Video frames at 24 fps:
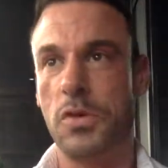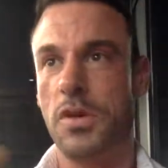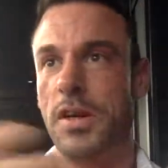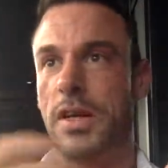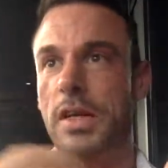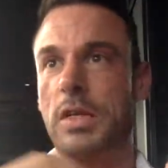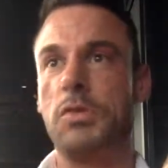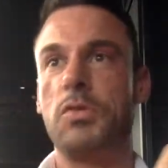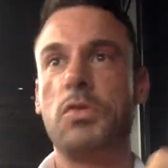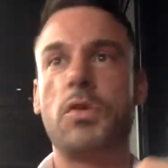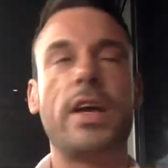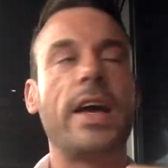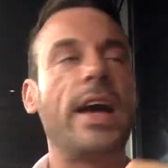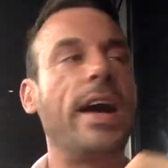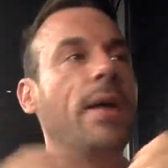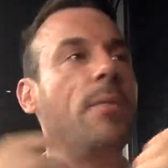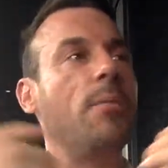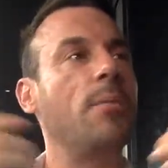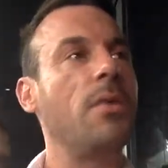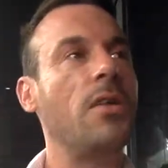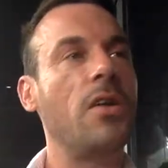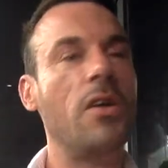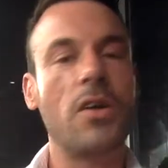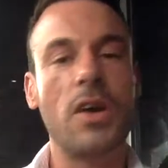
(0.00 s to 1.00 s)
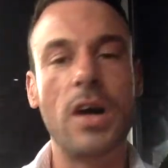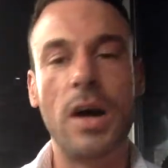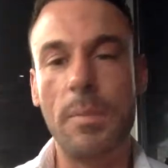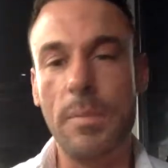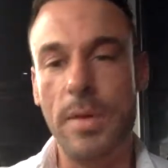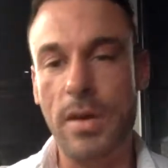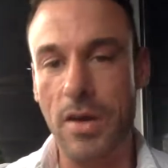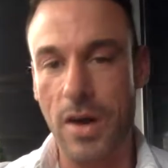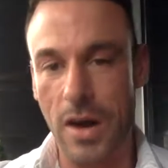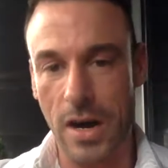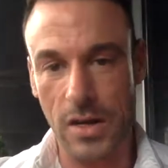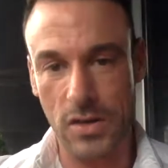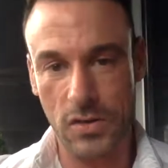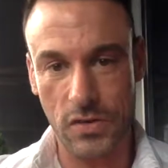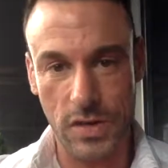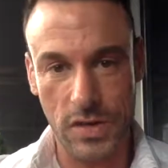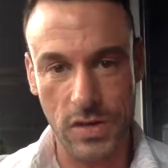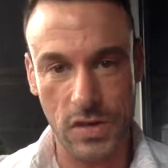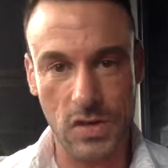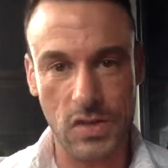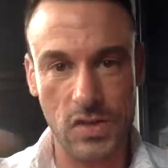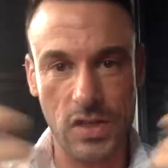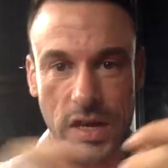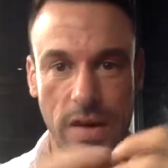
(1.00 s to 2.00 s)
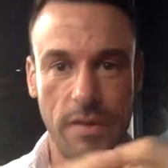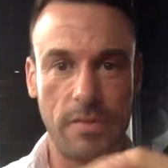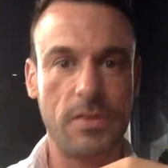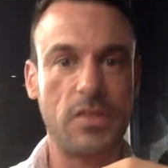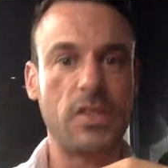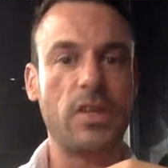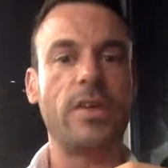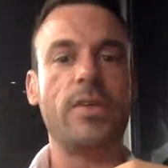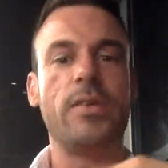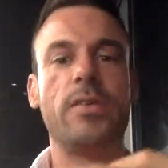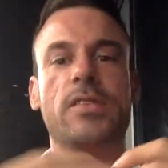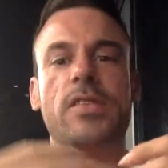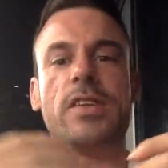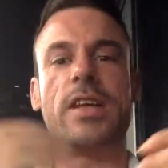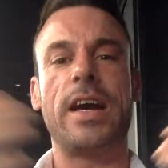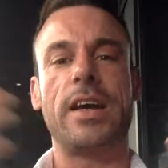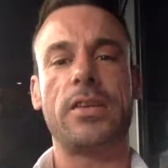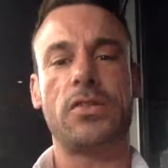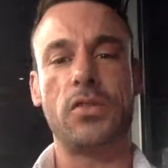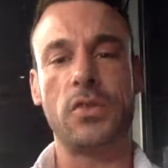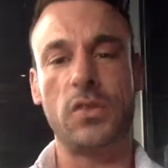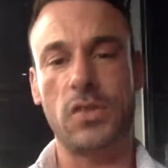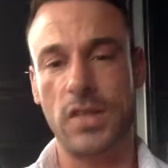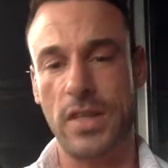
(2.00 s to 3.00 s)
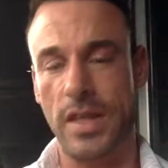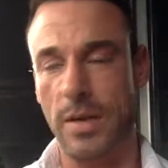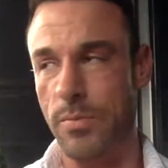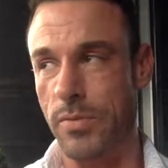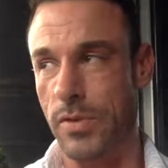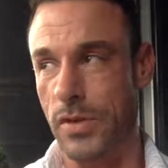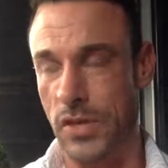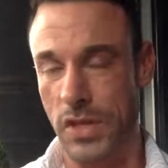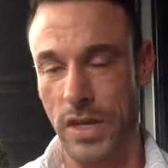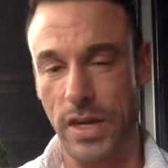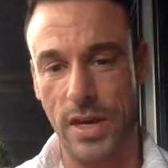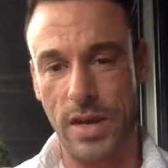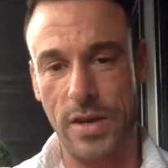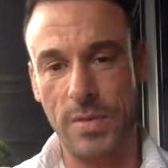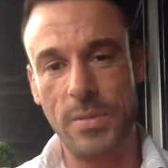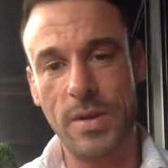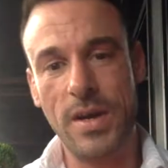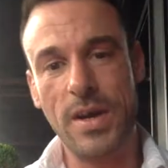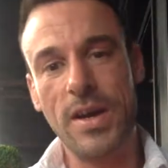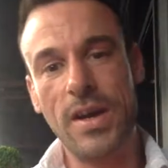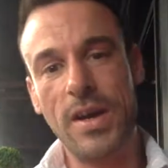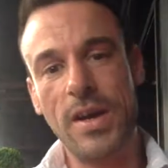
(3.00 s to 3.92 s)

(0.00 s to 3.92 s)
Cholesterol can block up your arteries and stuff, so it's natural to then presume